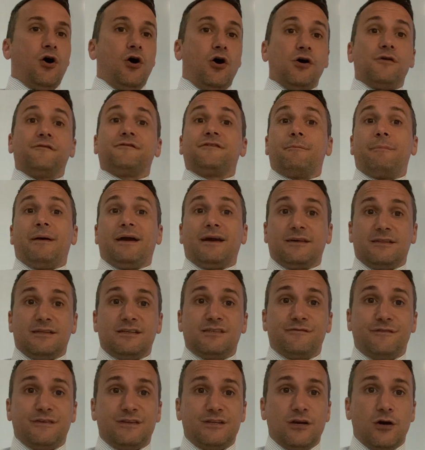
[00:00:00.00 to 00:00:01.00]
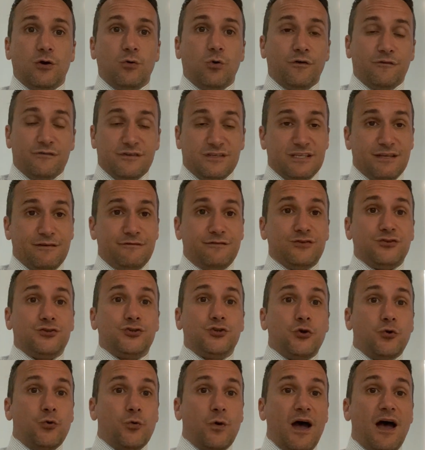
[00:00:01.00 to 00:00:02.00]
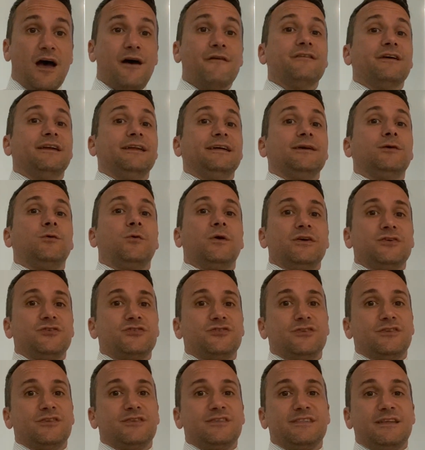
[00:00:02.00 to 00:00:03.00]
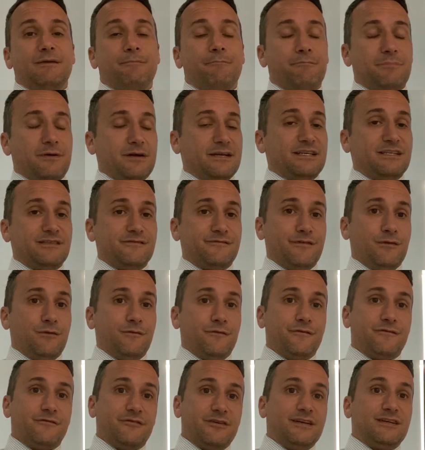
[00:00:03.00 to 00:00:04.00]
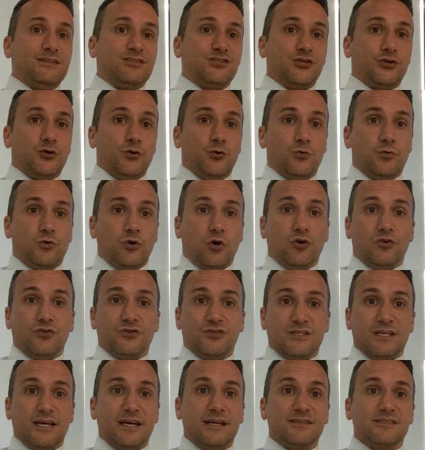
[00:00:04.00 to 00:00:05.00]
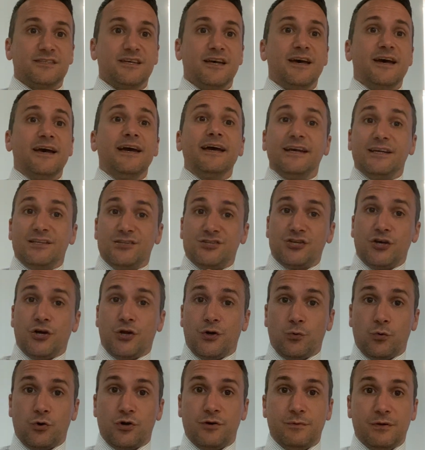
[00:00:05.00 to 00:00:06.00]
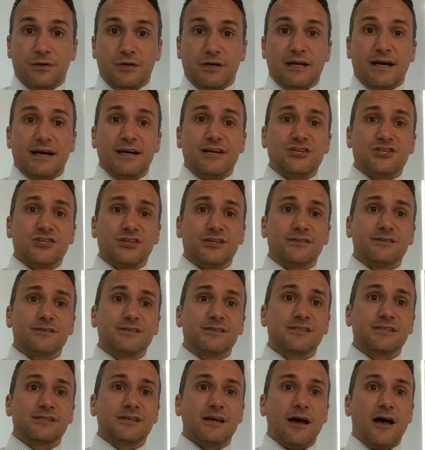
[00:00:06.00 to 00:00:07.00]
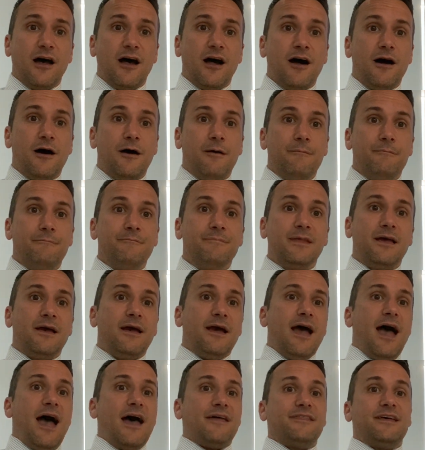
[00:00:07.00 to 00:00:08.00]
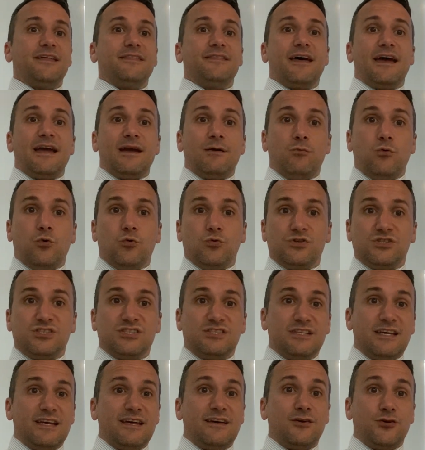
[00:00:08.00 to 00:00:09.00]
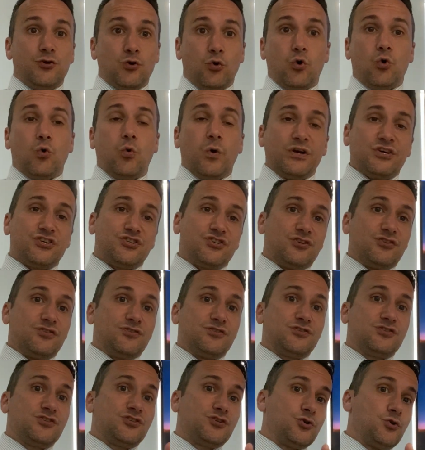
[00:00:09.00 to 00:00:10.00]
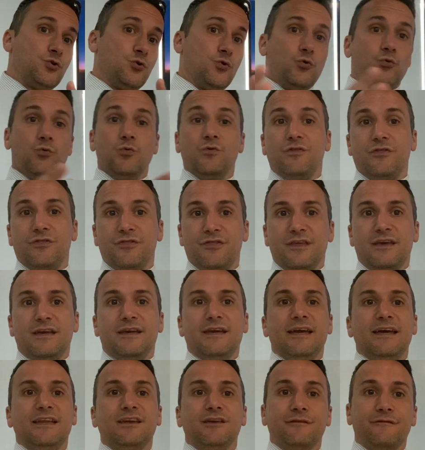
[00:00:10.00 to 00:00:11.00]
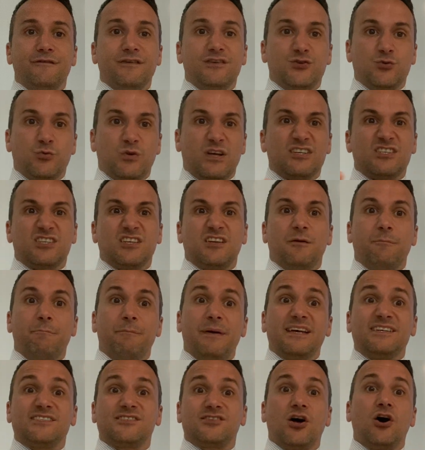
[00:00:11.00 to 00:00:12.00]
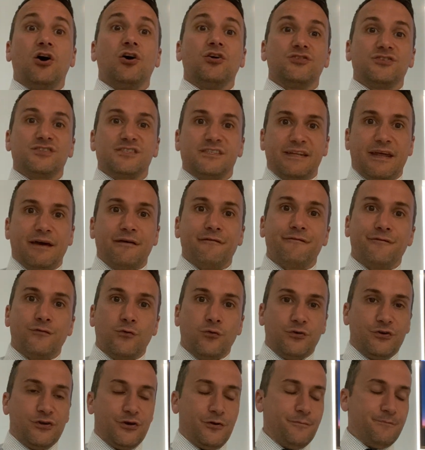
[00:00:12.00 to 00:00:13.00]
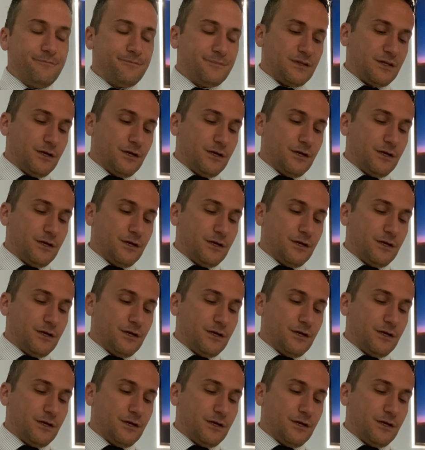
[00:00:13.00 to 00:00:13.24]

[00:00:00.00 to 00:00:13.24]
Off the back of this video, obviously, if you do have any questions, then please feel free to contact internal communications, and then they will steer your question to the individual that's going to best answer that for you.